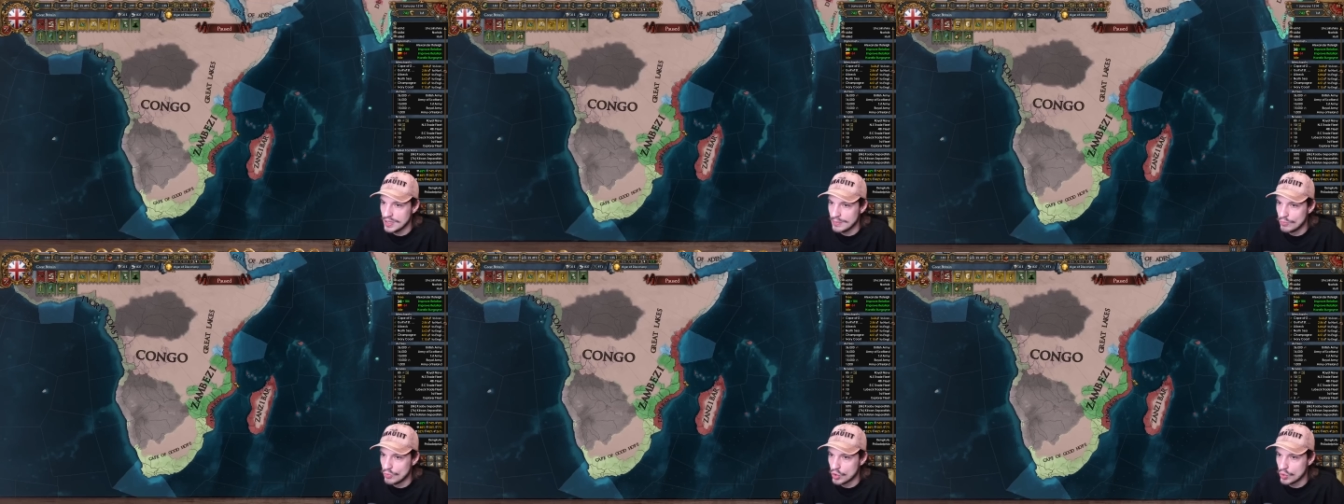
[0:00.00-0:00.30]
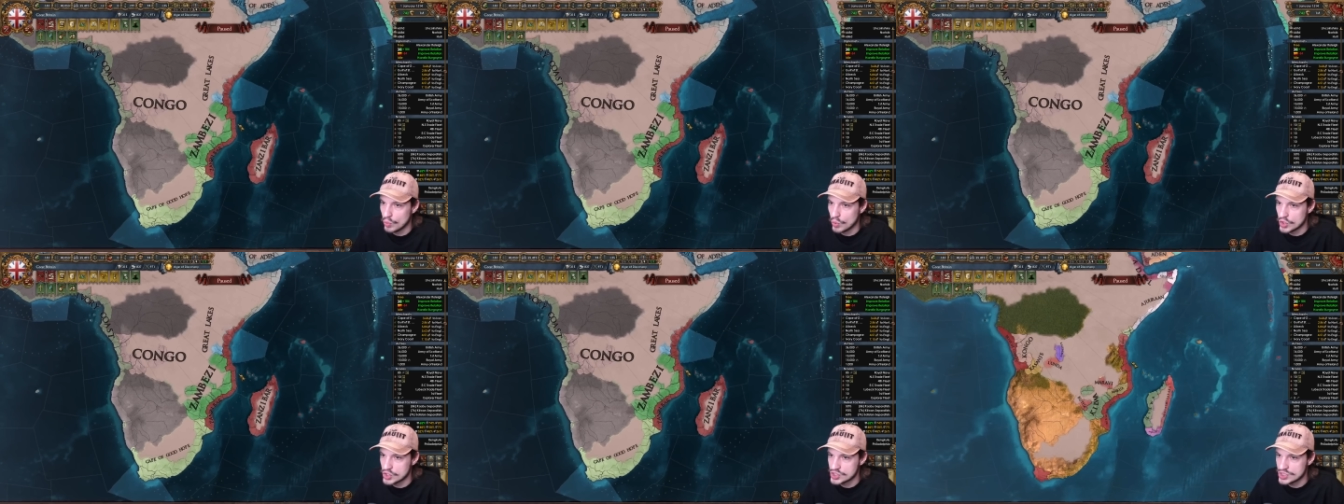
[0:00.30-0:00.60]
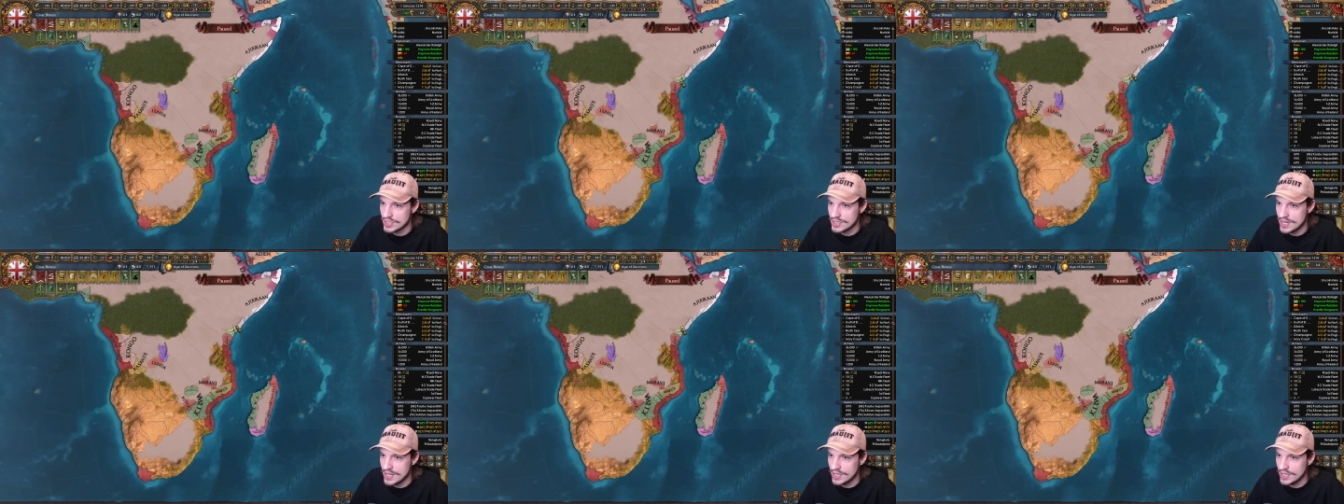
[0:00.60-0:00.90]
of more wars
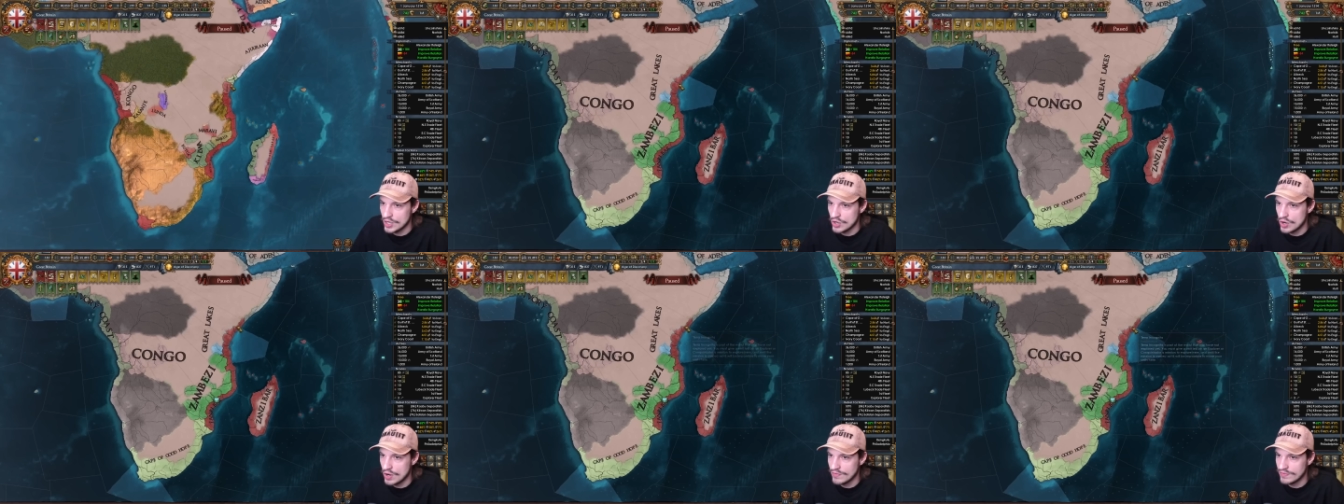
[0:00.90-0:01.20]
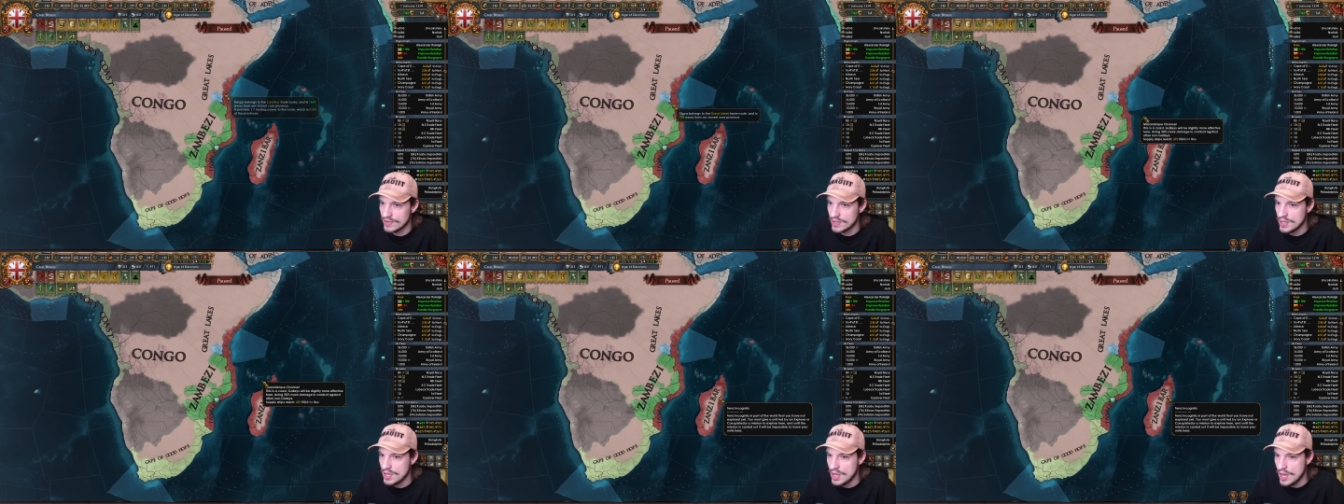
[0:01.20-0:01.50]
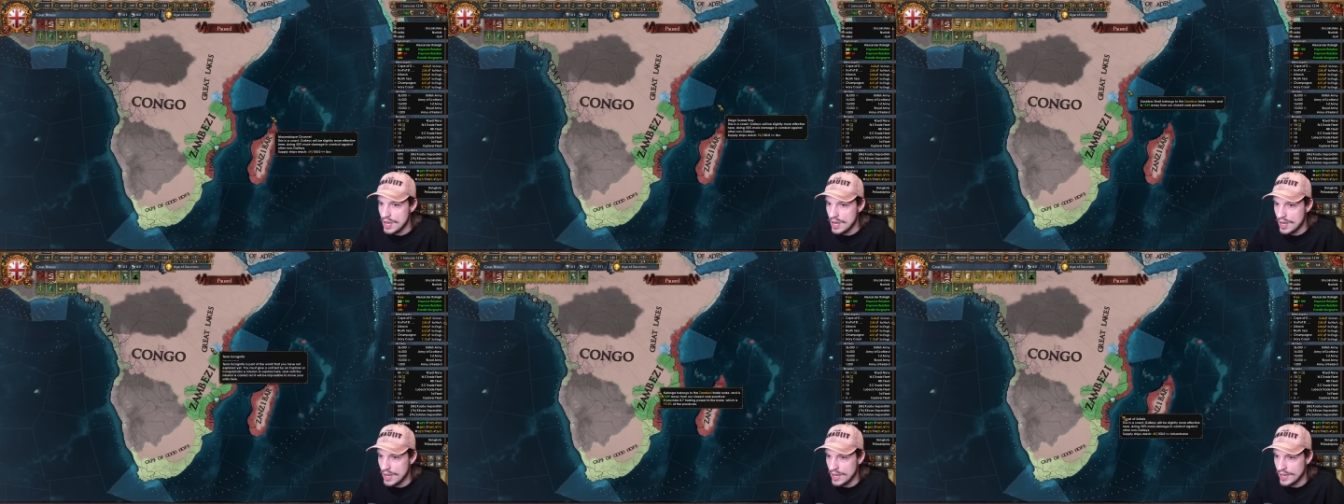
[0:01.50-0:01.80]
to take care of.
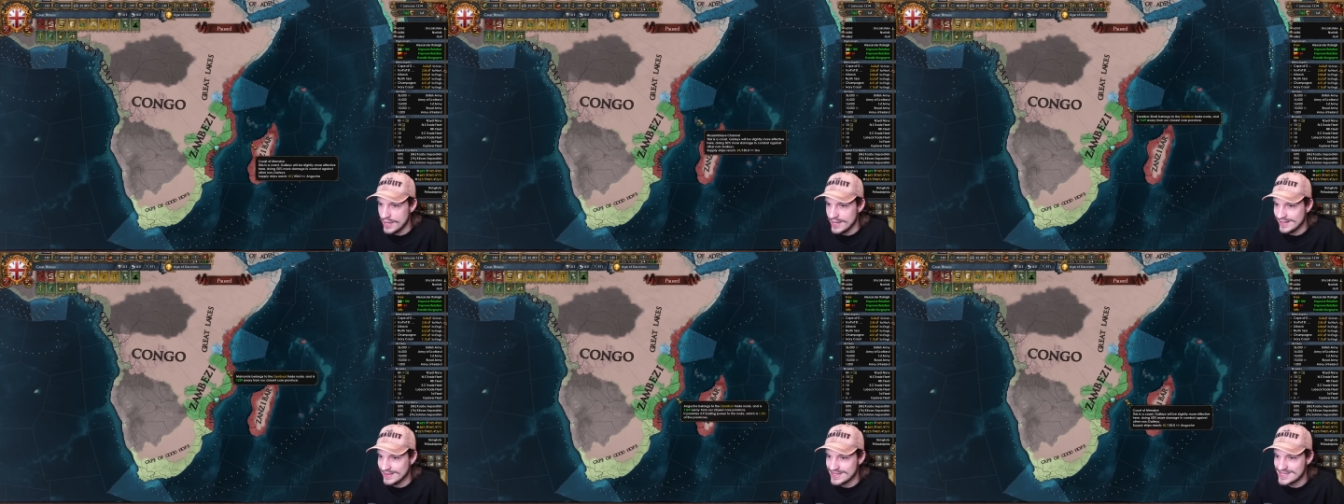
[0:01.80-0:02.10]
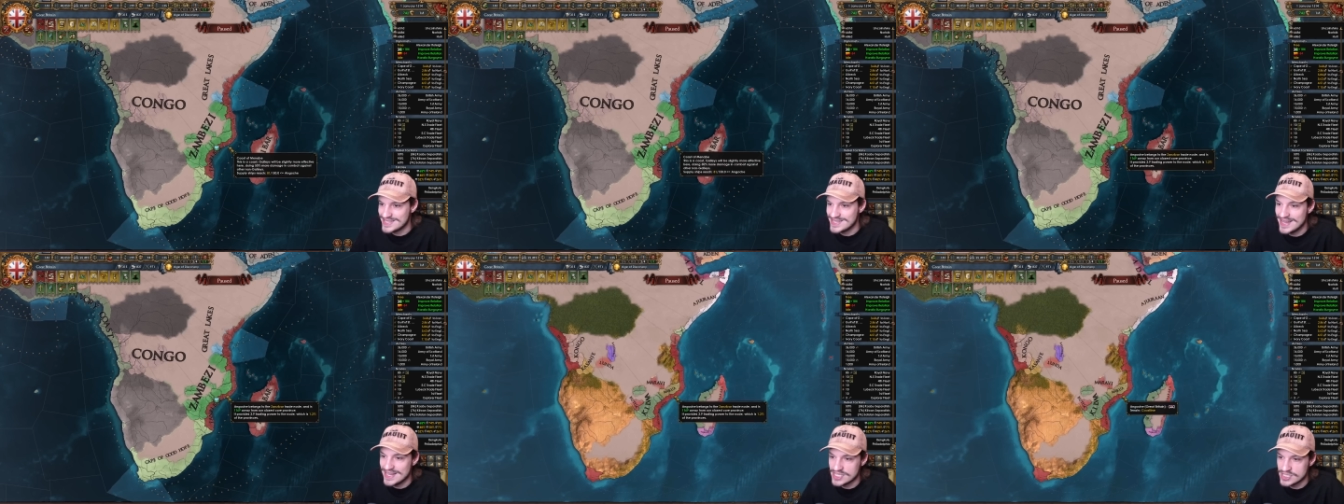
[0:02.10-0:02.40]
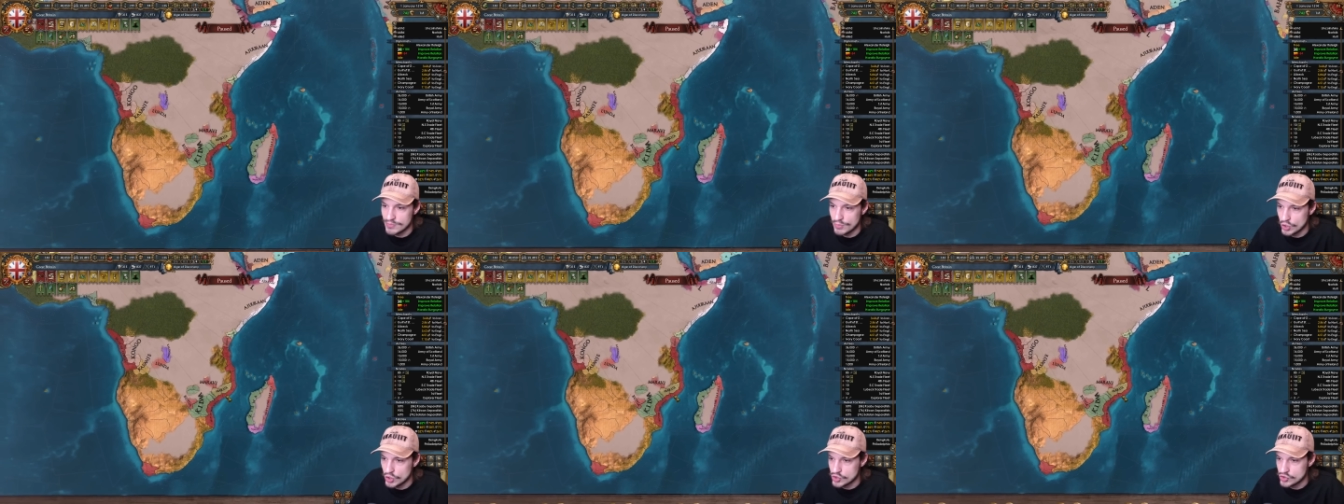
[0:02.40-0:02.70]
in the
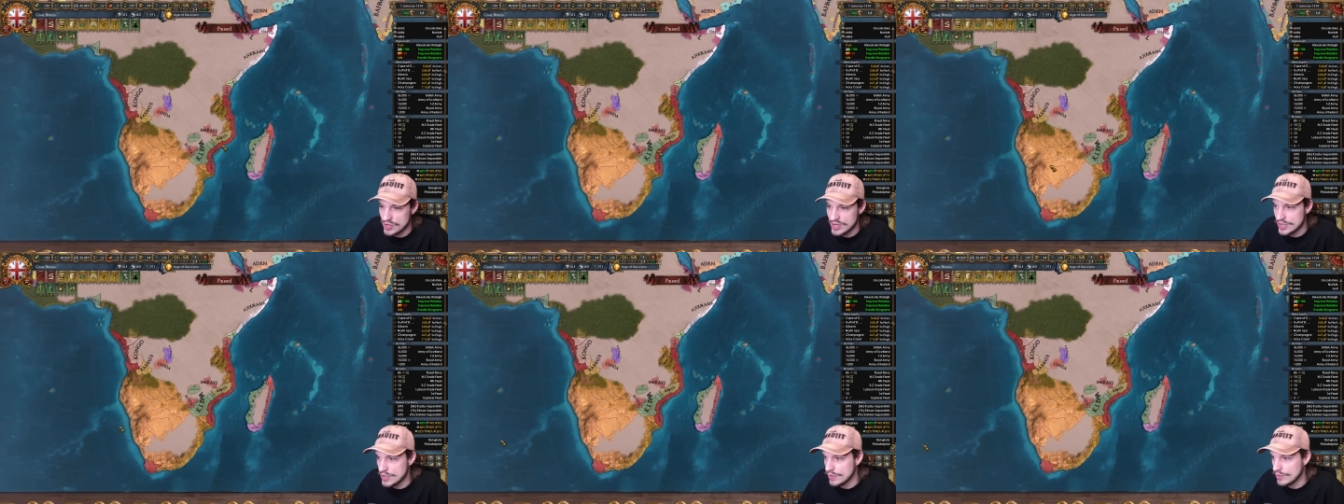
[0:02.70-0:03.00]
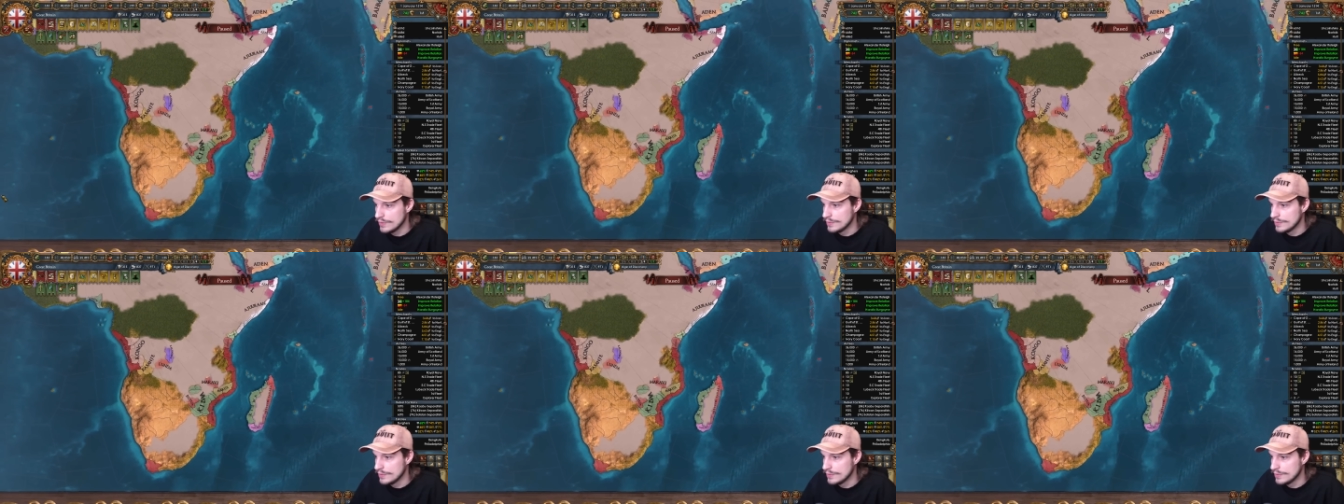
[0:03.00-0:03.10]
Zanzibar trade node.